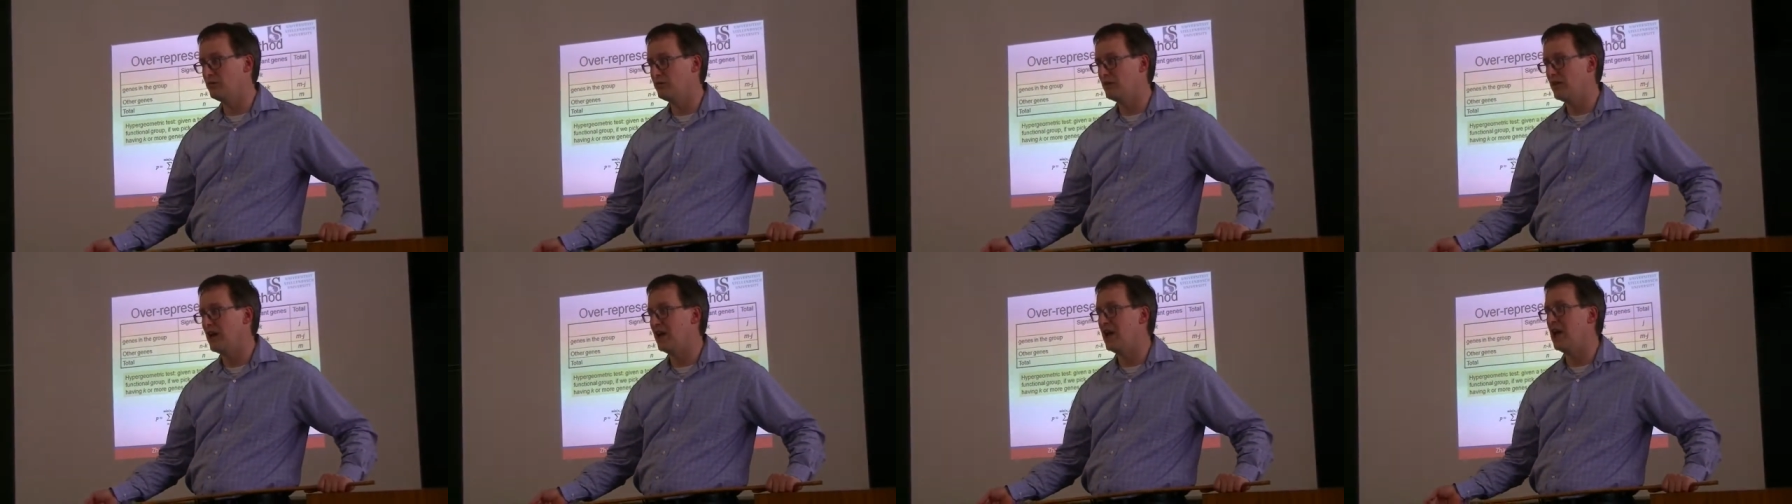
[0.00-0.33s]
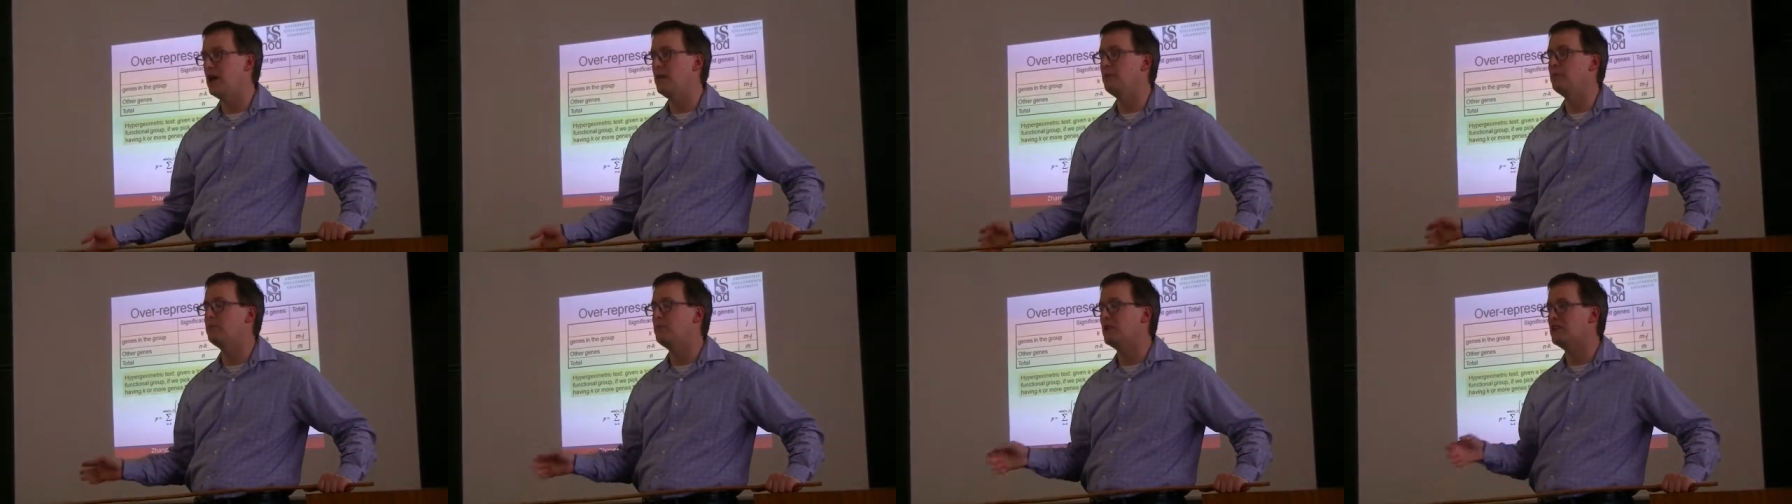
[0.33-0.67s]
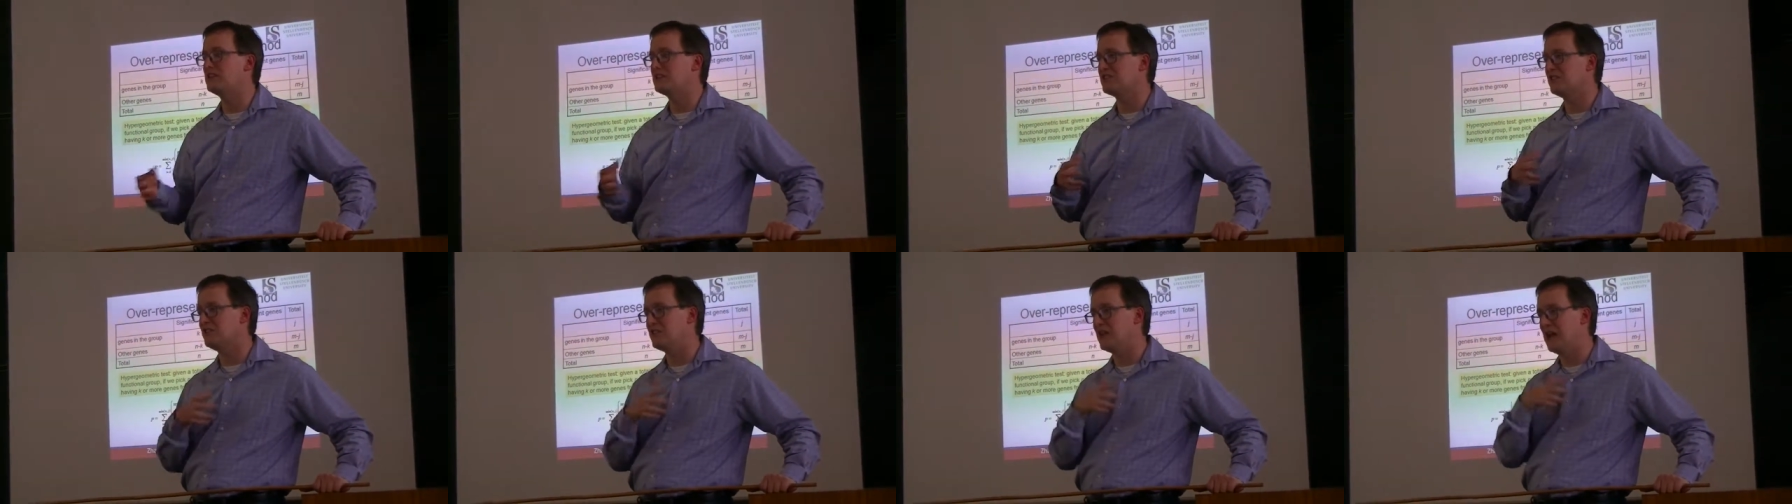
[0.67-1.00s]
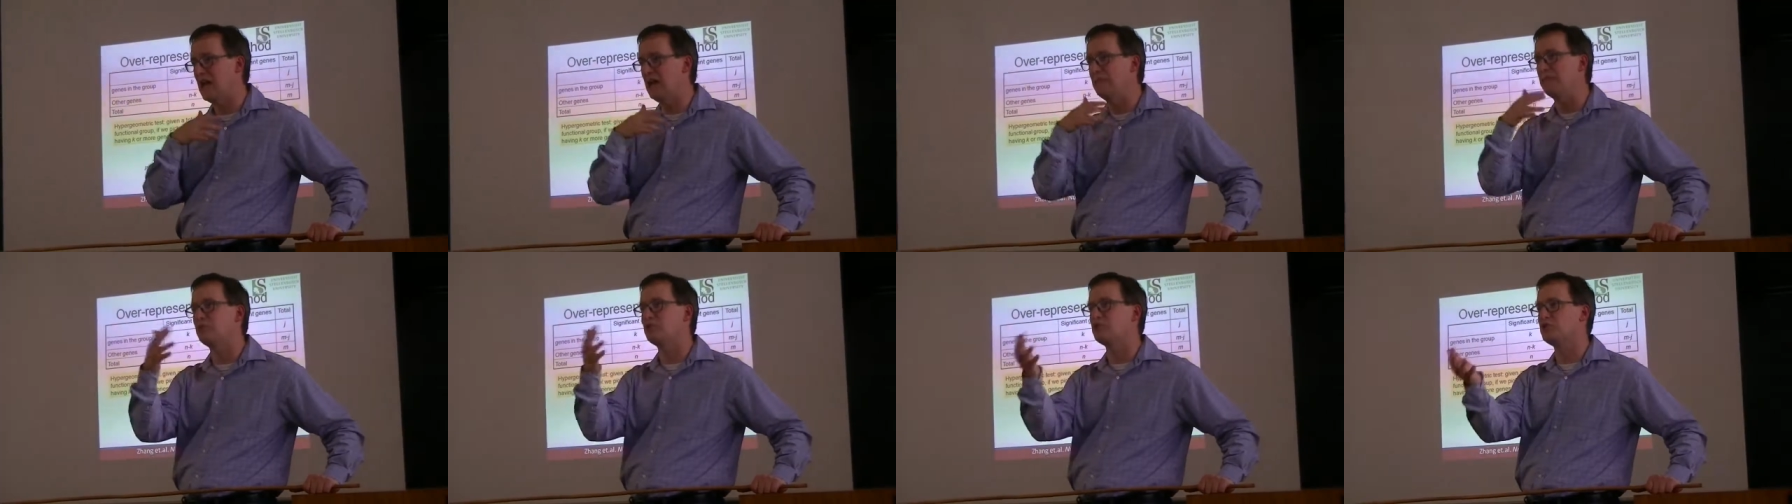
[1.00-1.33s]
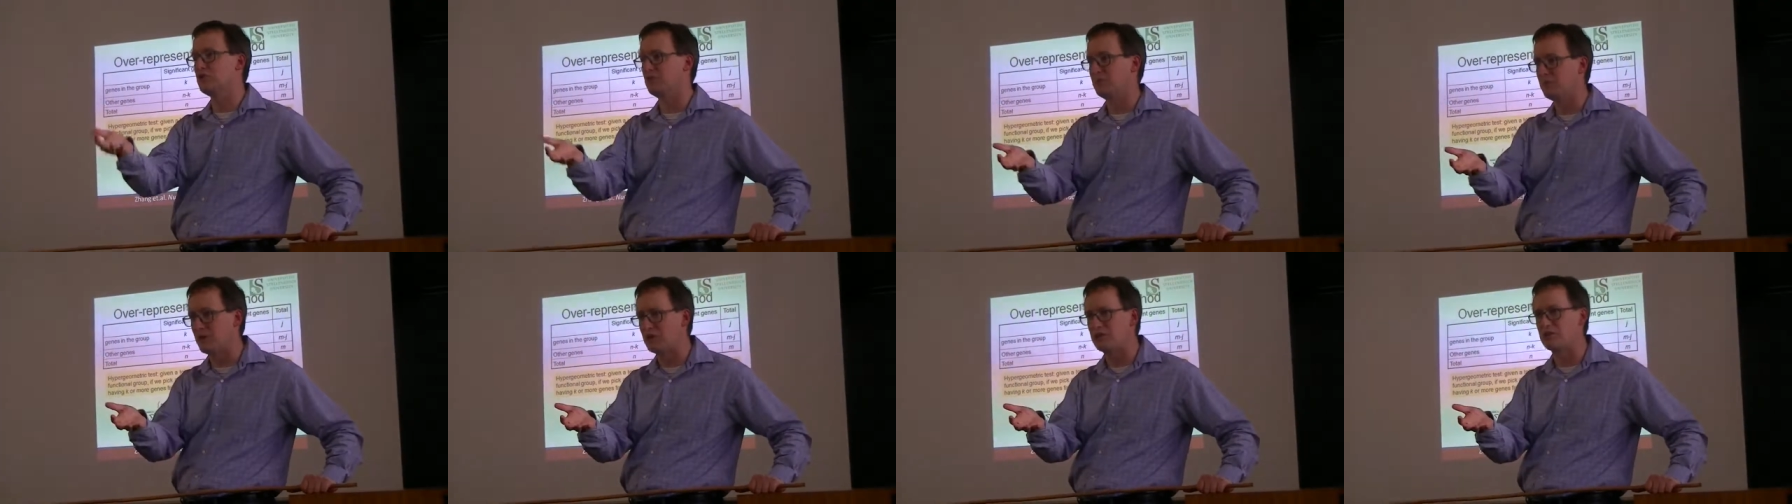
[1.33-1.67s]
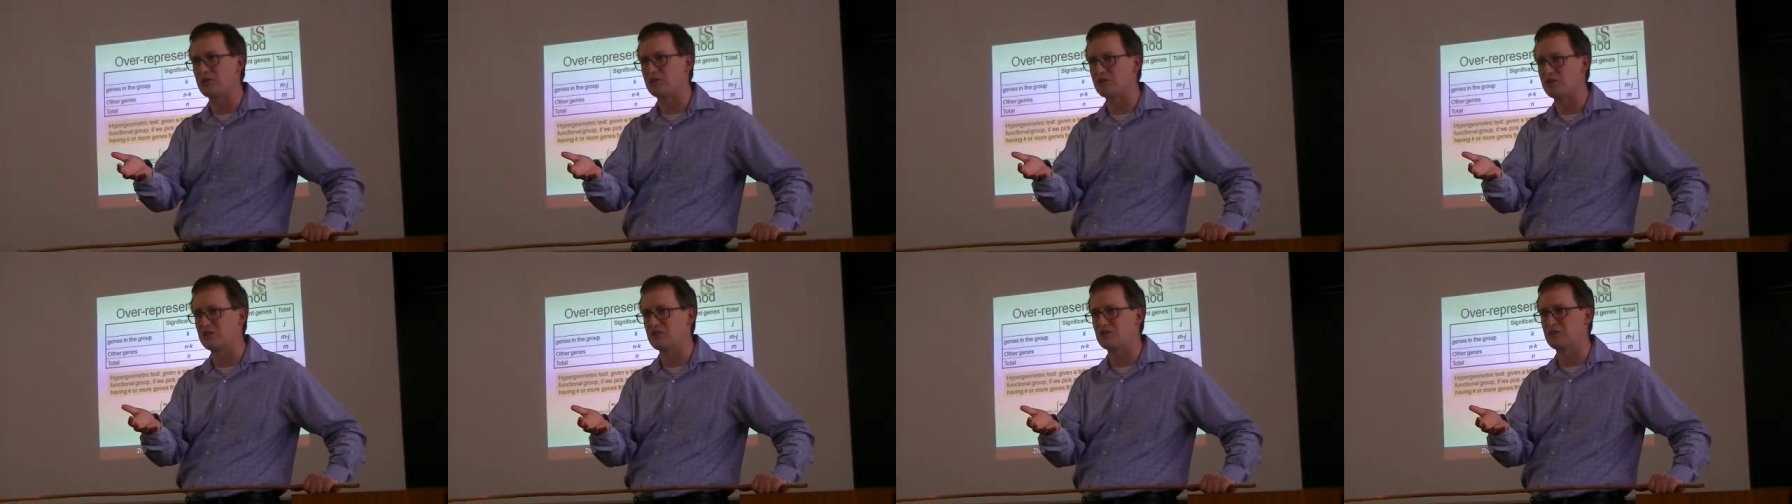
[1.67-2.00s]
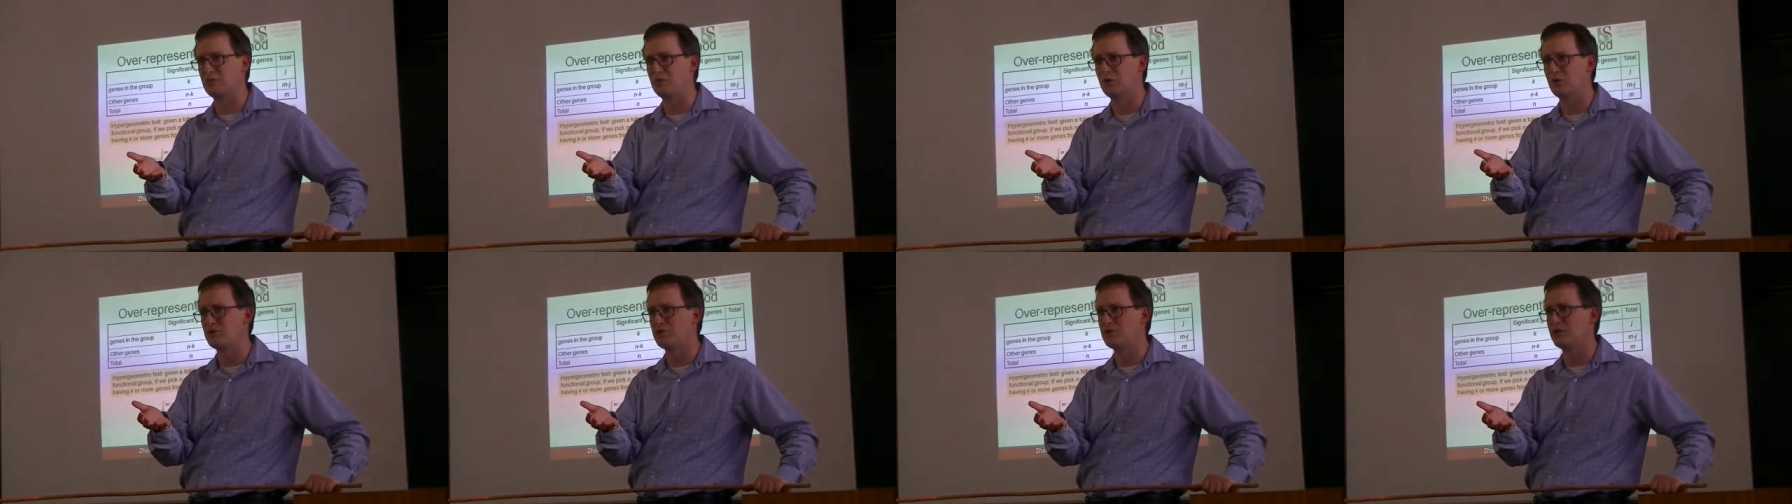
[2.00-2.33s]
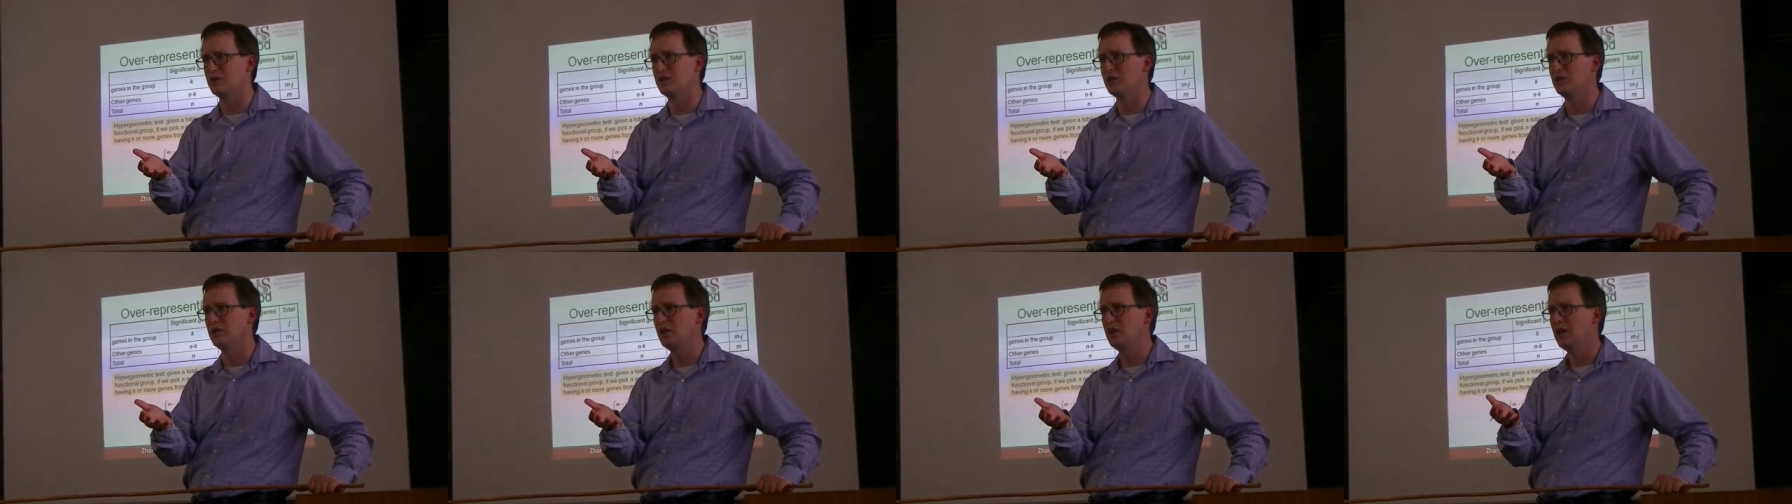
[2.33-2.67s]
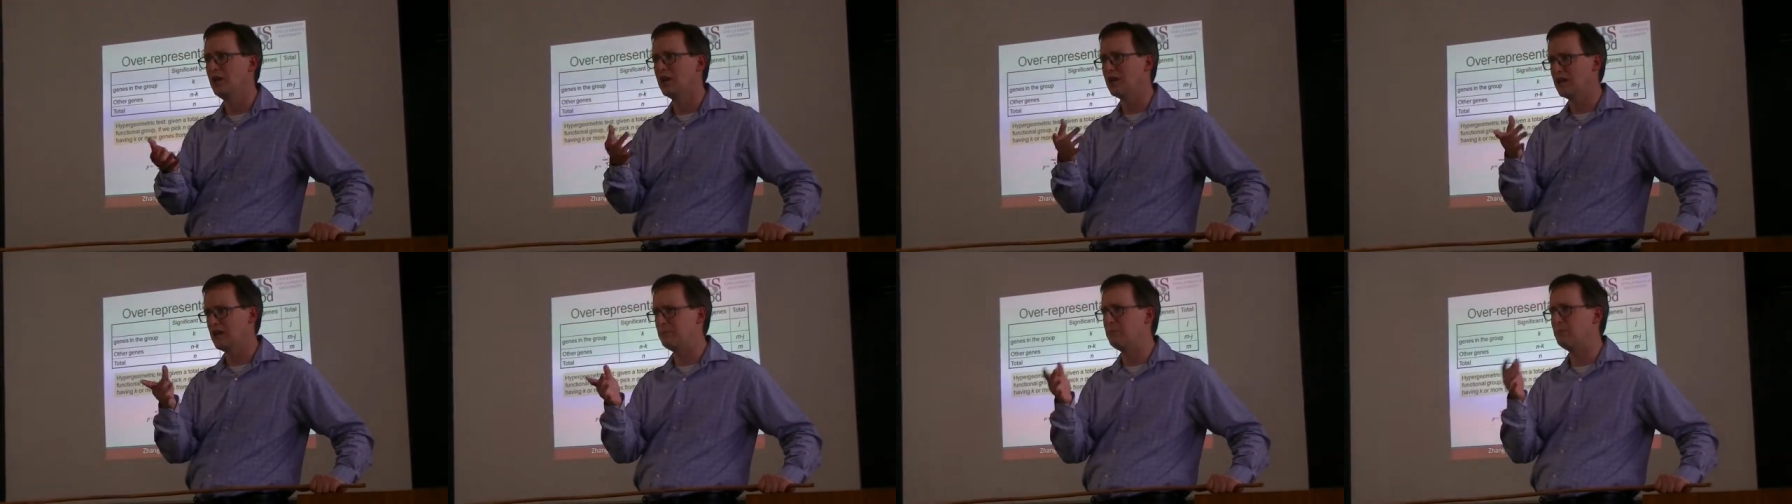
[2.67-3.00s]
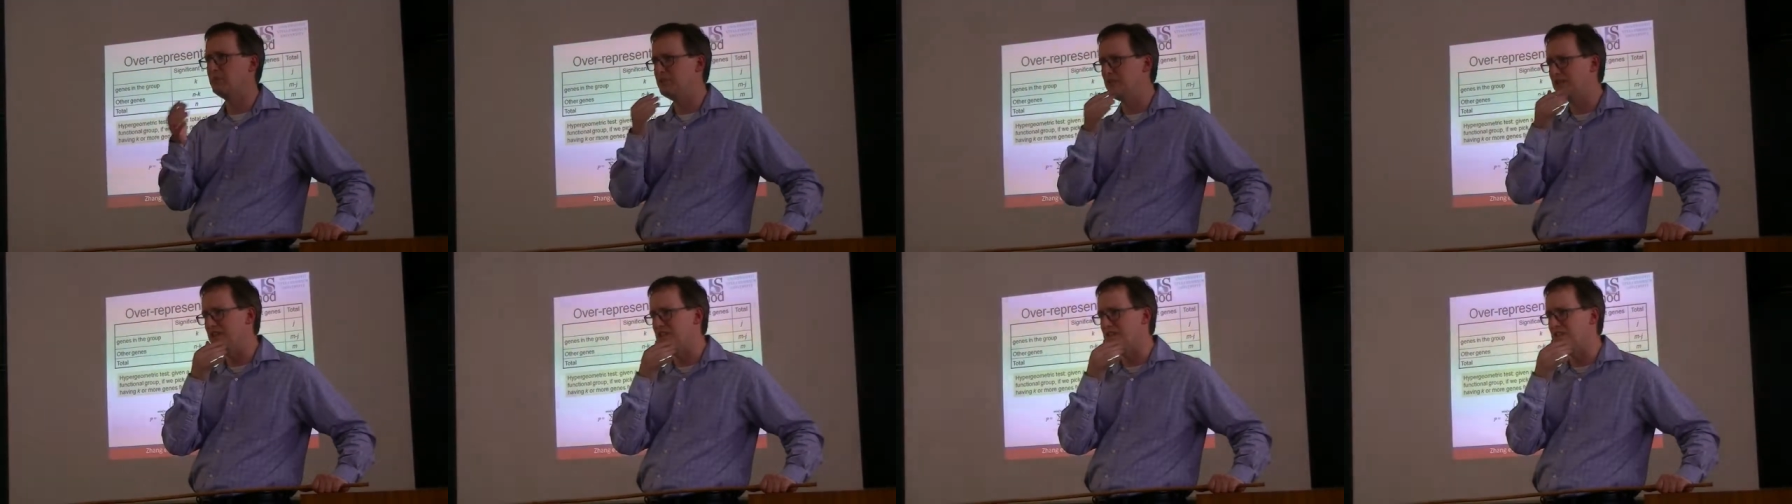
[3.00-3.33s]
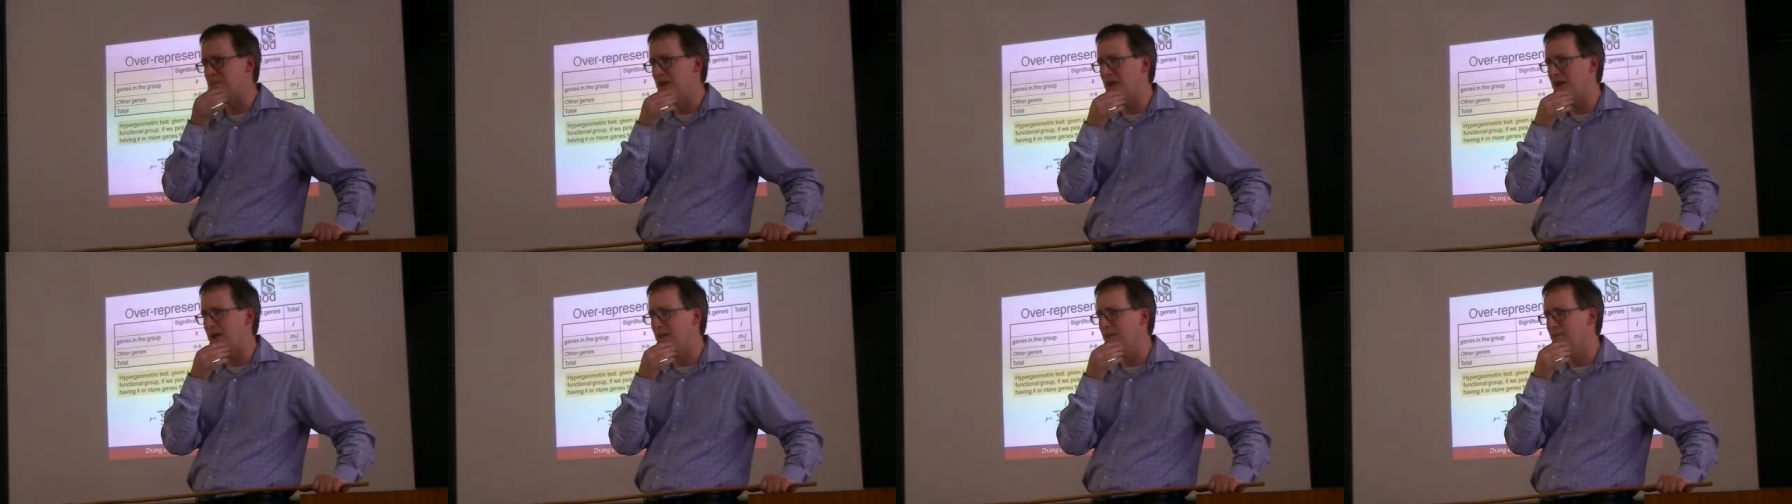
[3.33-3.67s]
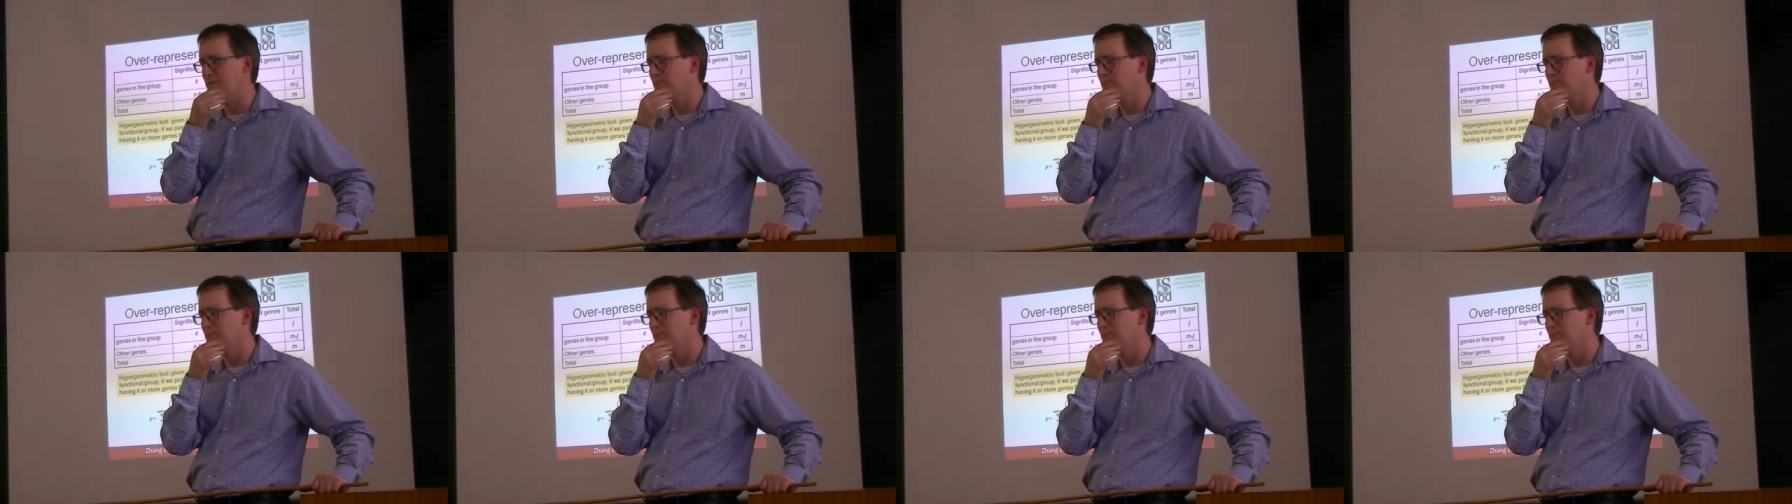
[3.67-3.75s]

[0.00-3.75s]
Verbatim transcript: based on the hypergeometric distribution a couple days back.